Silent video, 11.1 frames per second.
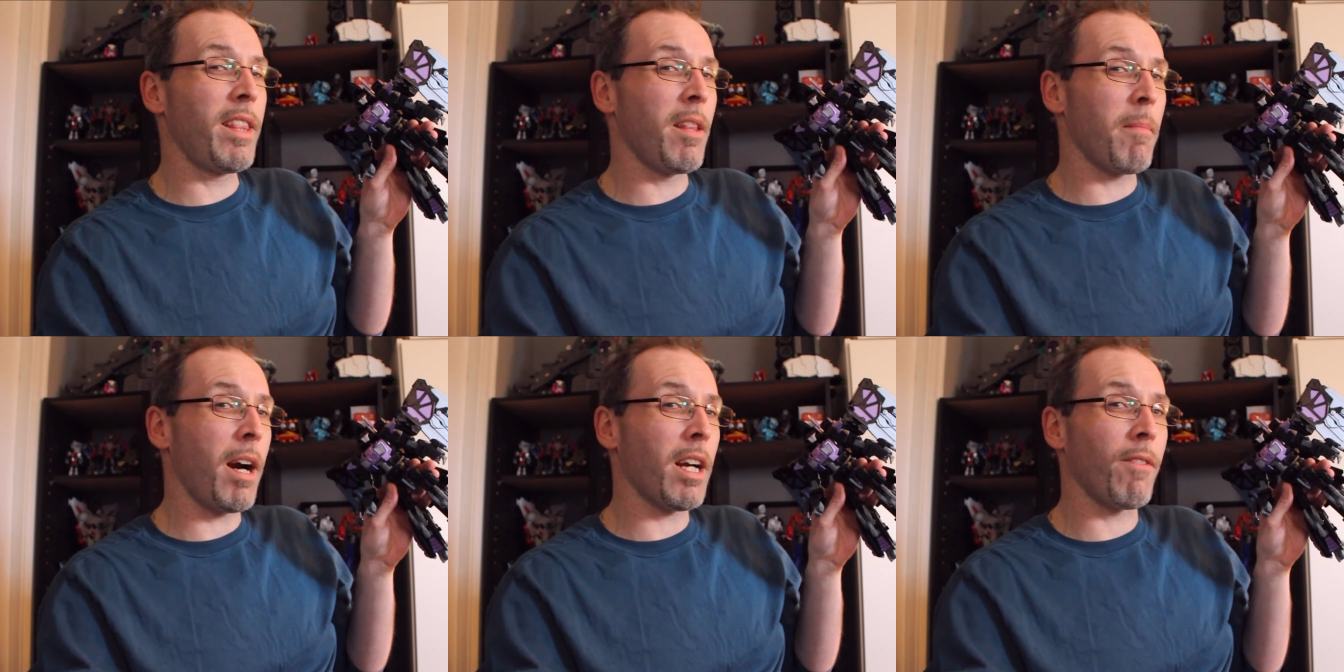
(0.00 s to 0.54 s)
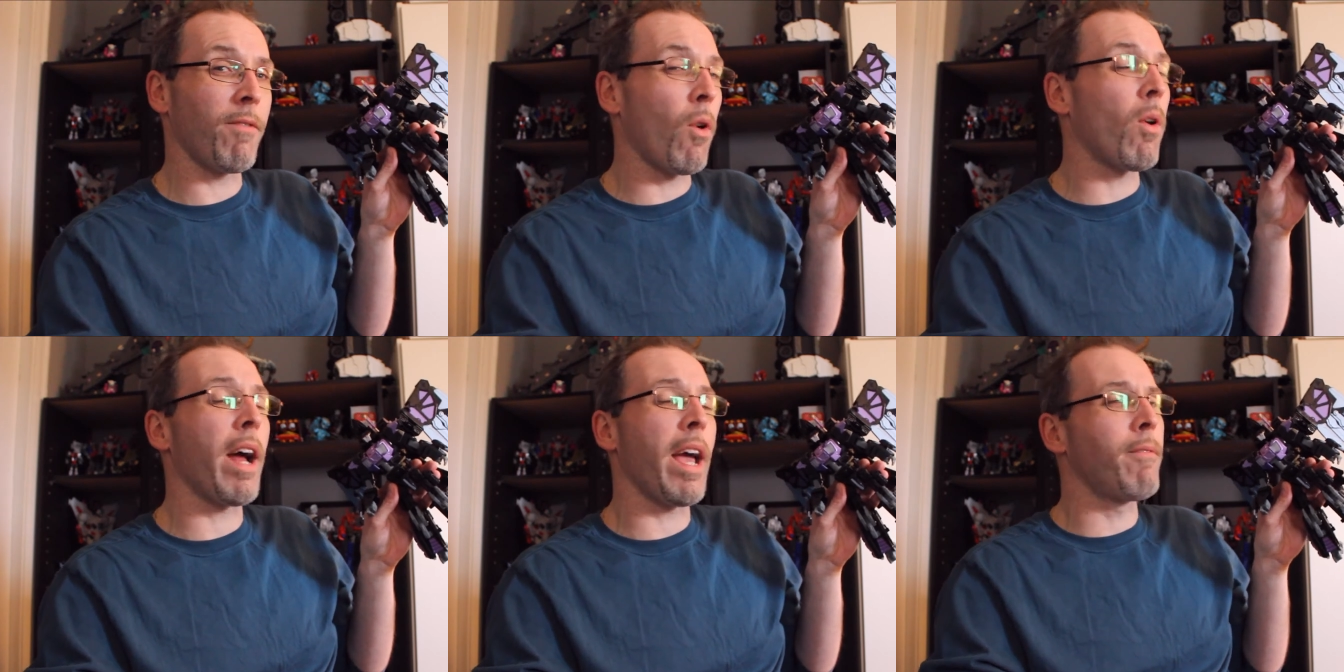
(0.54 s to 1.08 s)
in the market
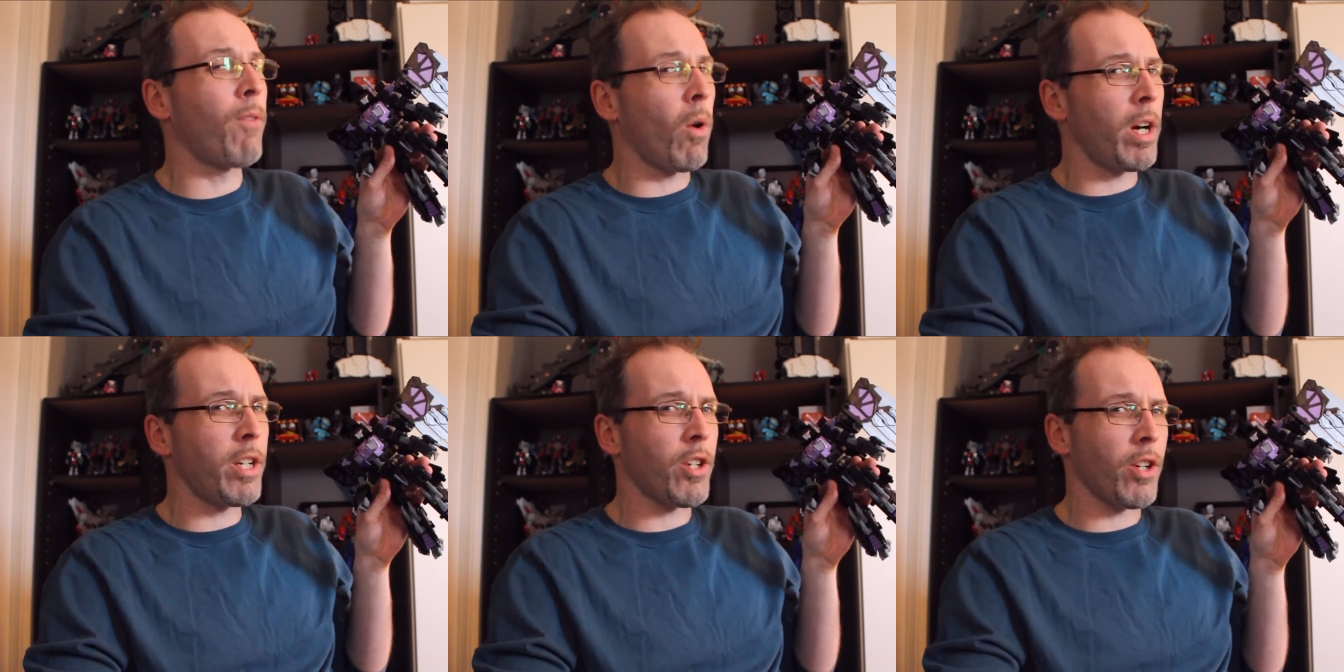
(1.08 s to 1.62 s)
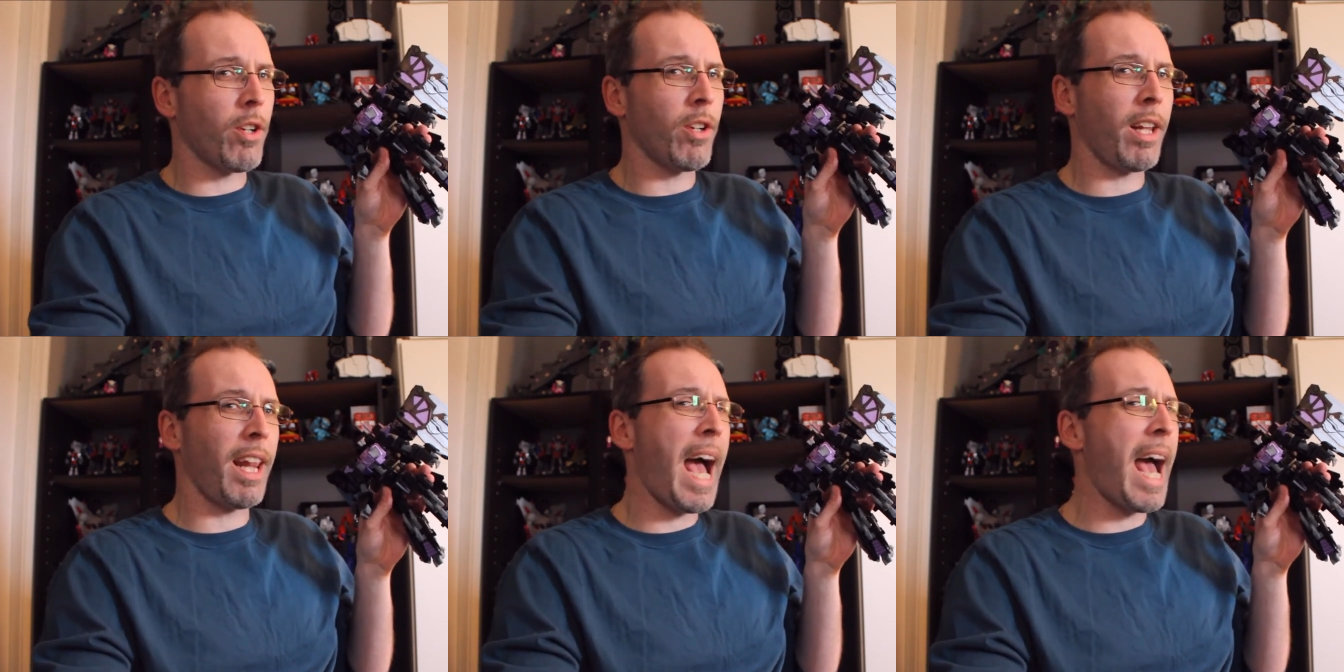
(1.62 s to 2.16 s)
for a Voyager
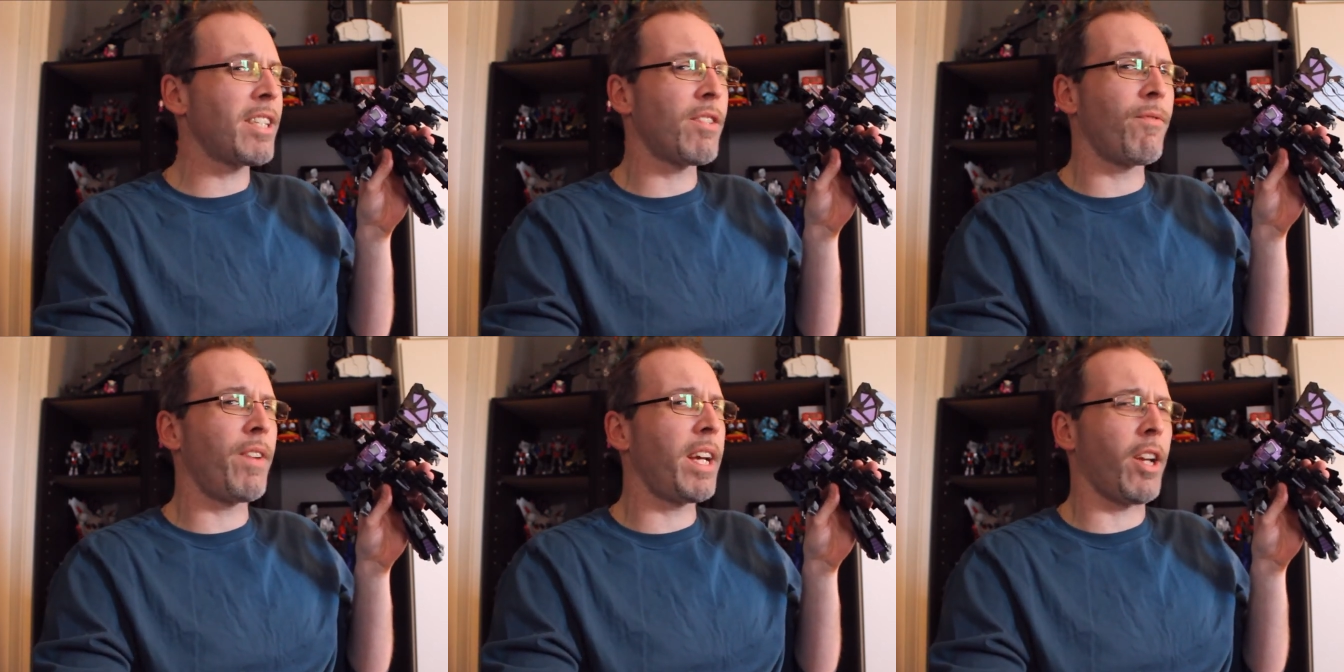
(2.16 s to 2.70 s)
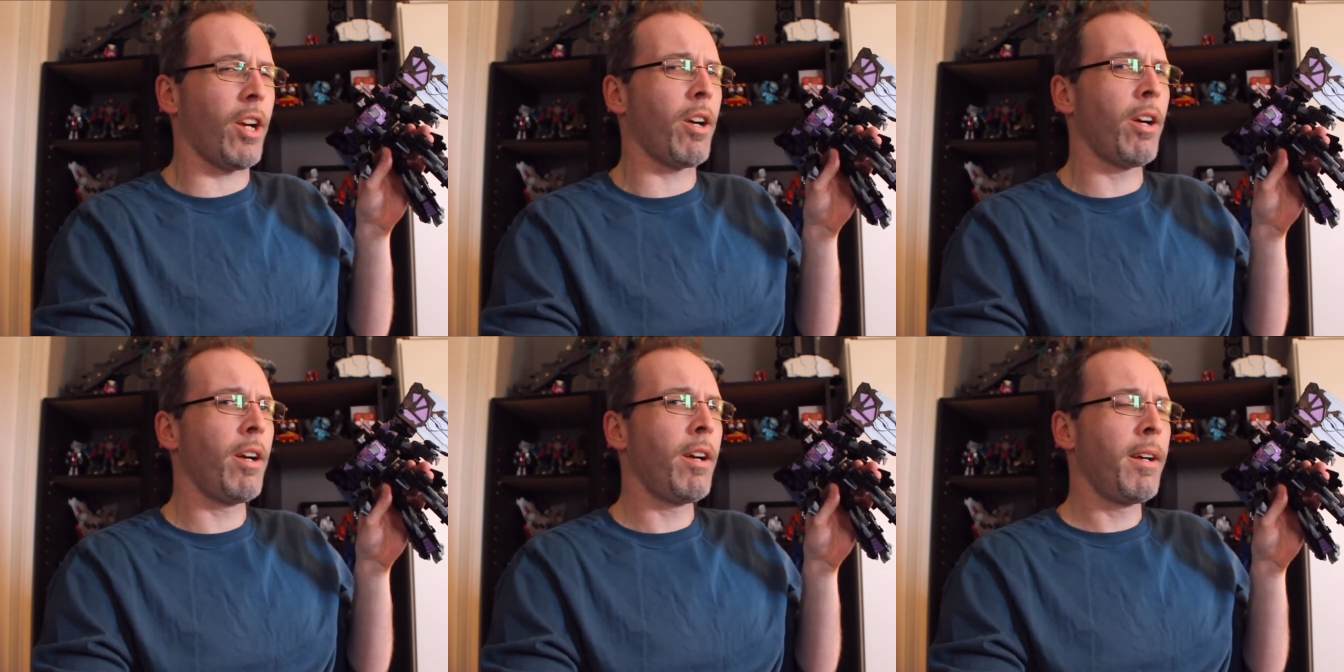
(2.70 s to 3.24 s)
class figure,